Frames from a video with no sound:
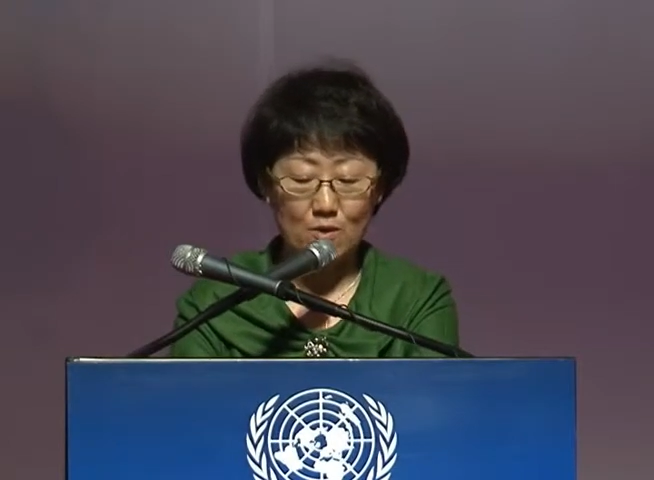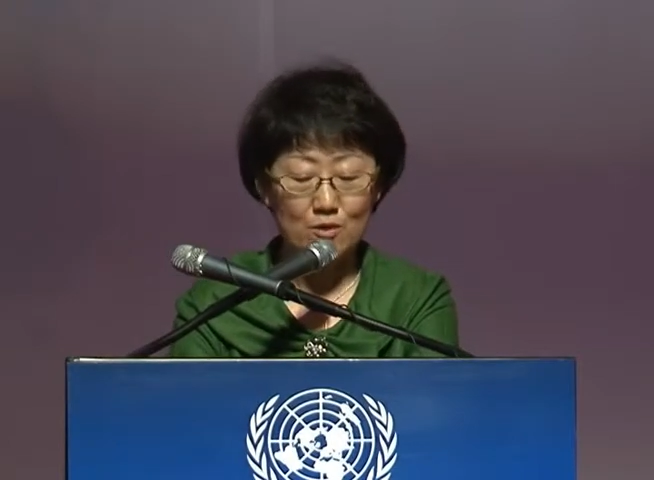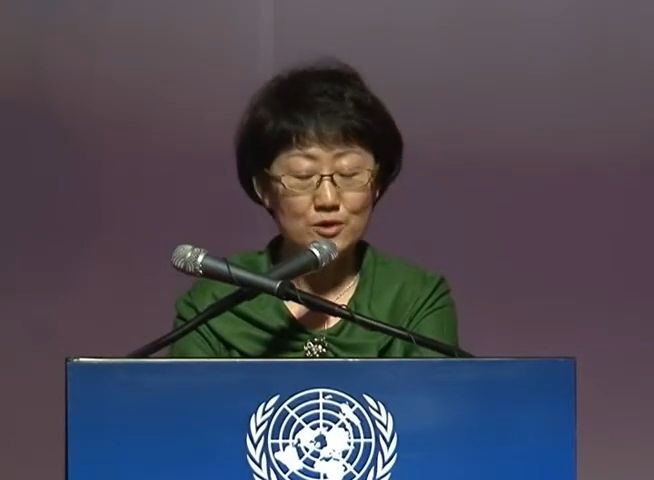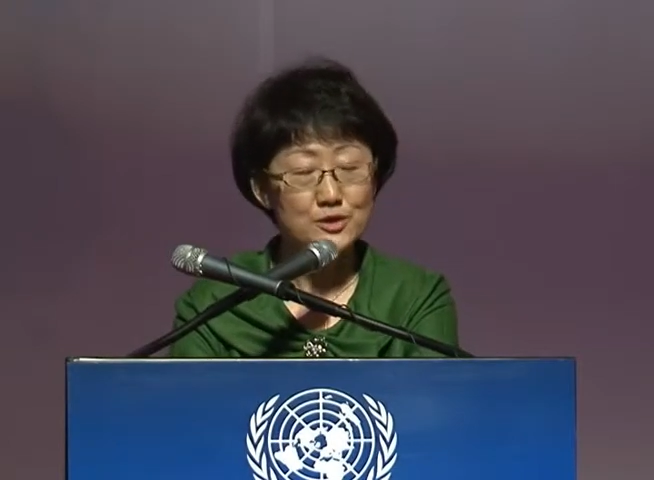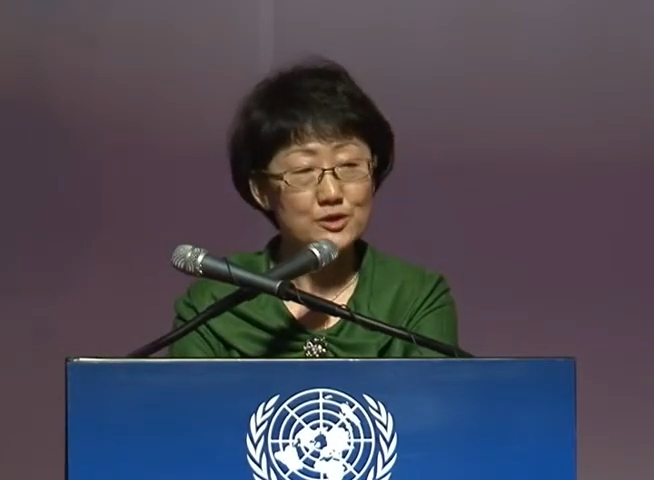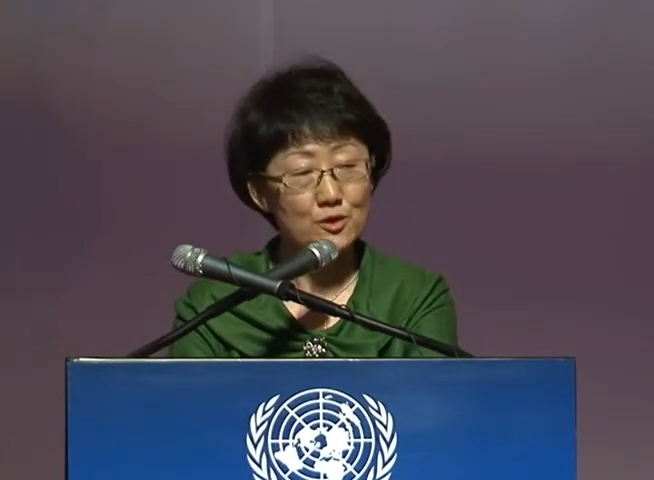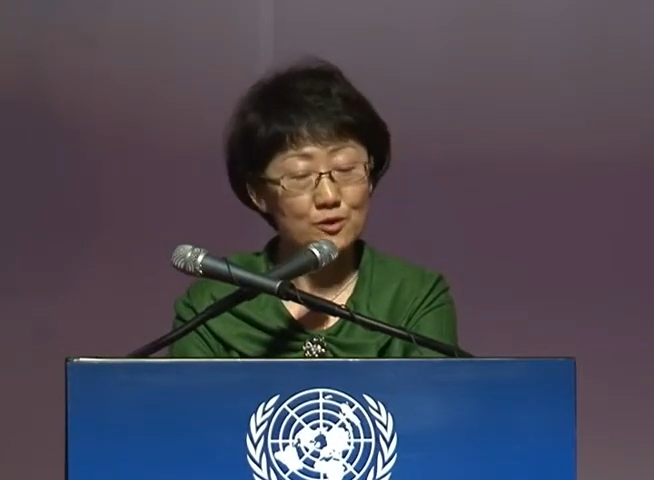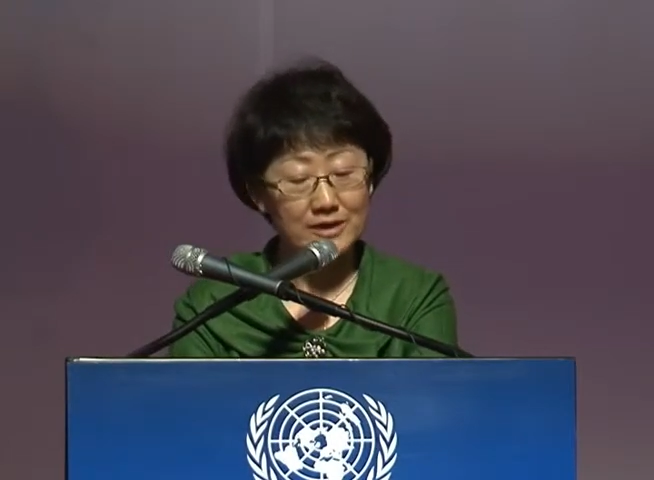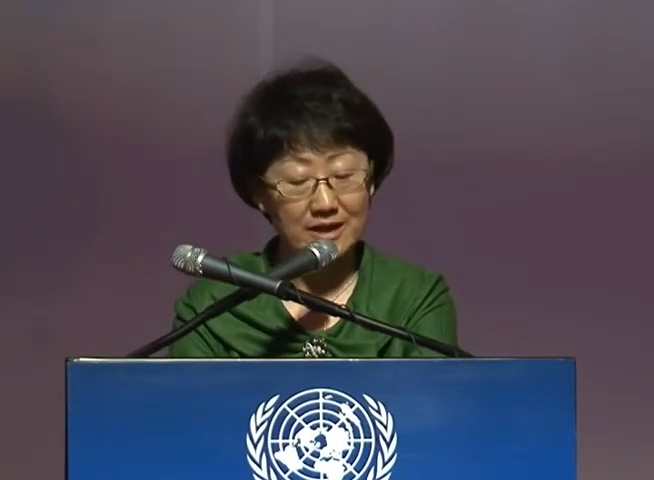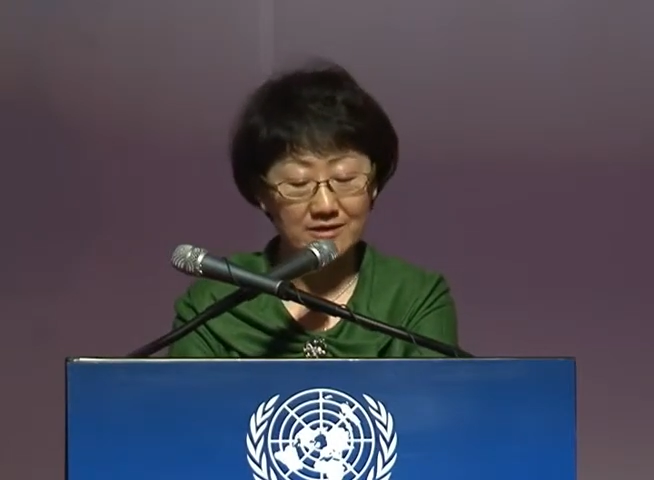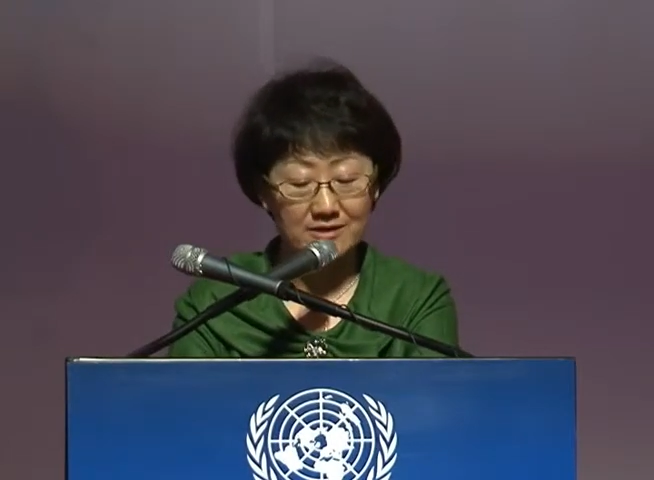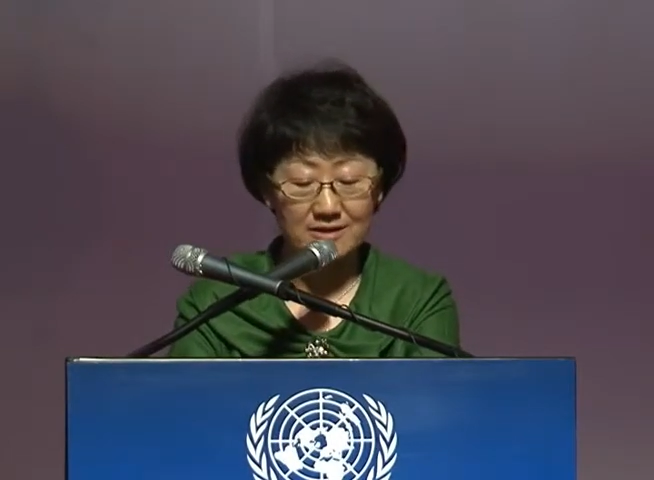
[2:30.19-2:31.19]
also
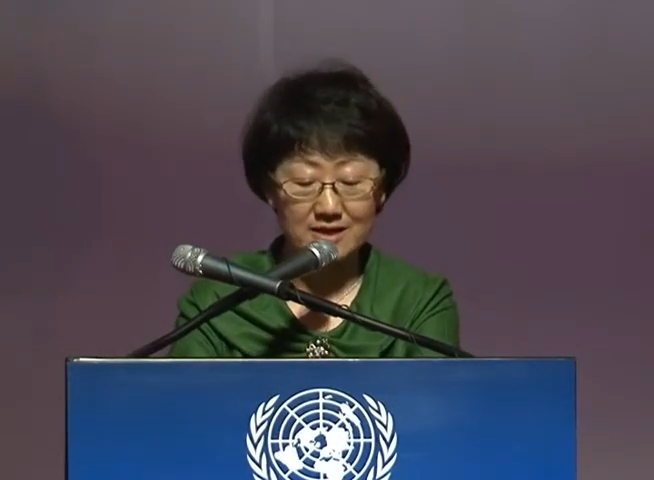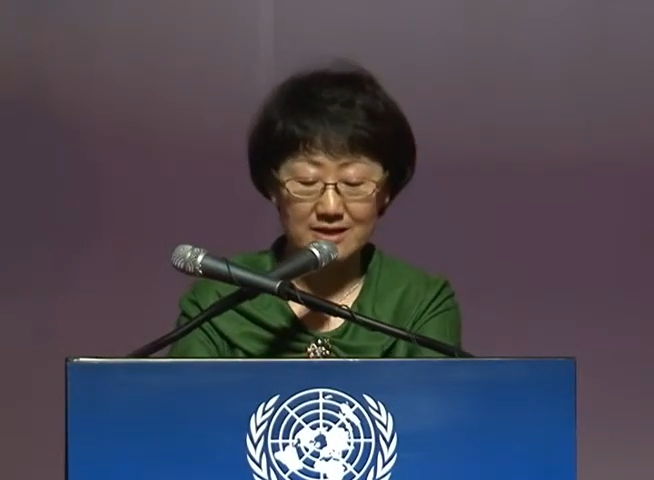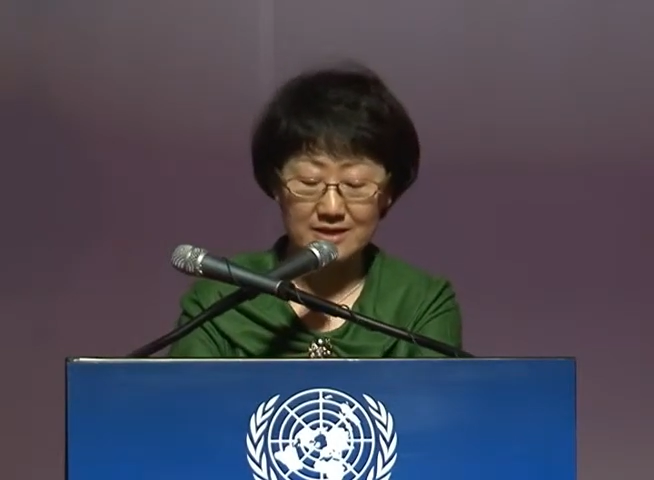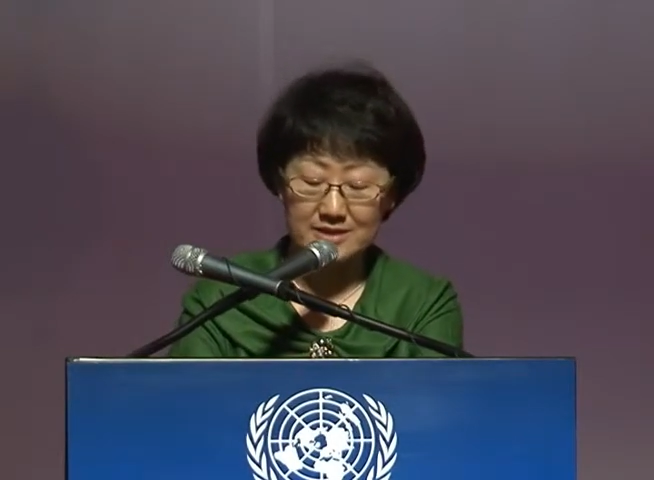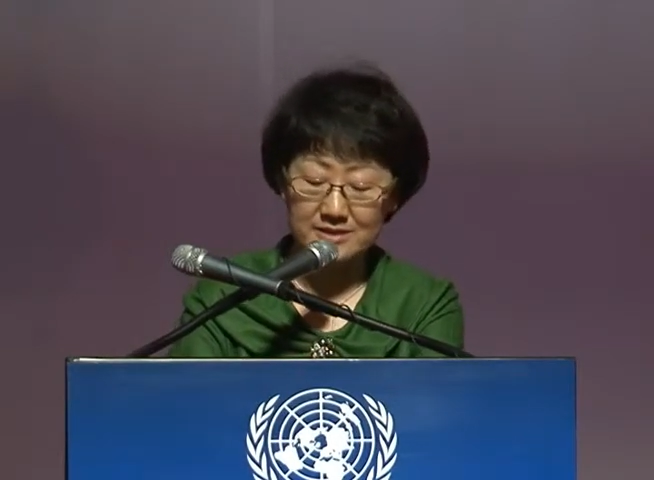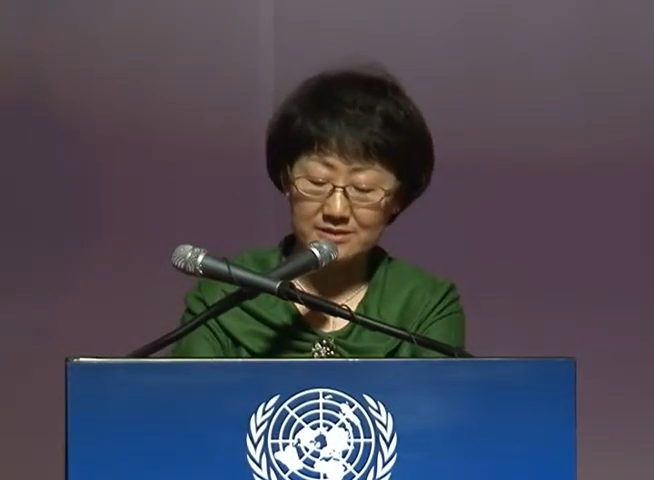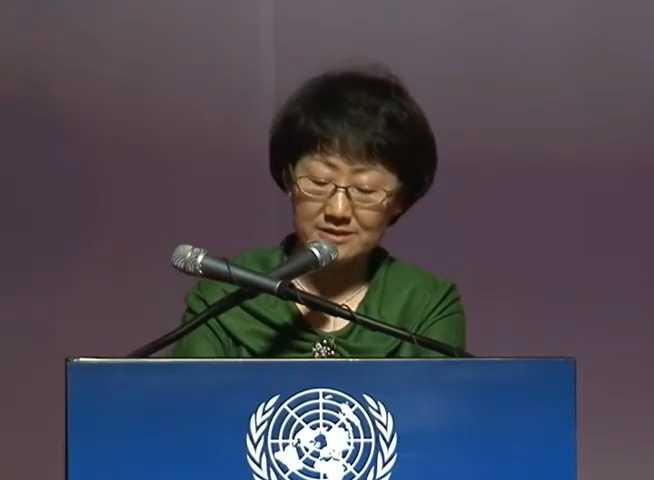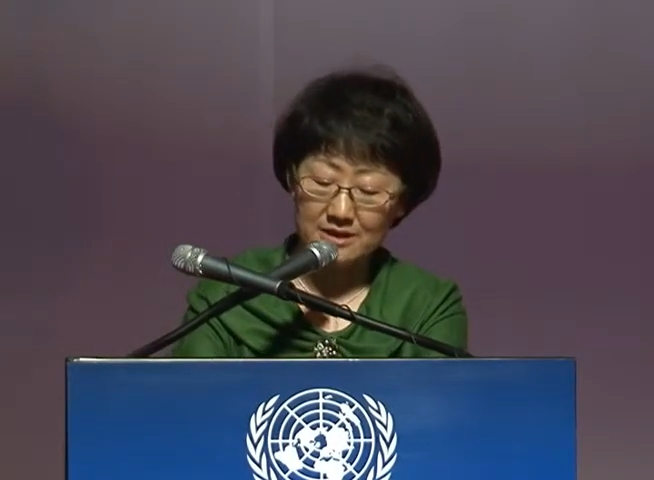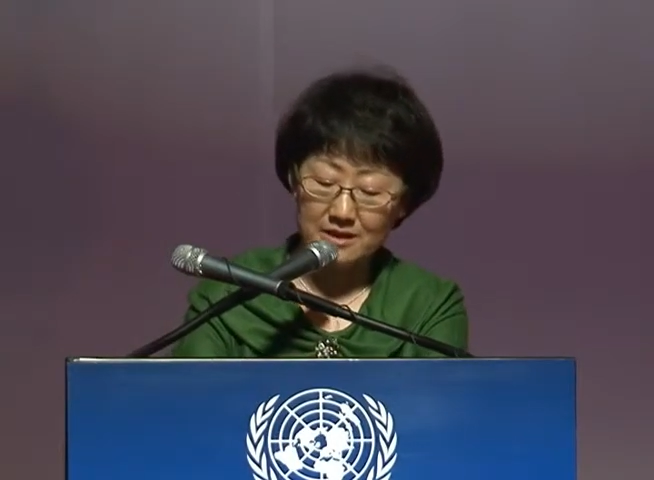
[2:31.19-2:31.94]
characterized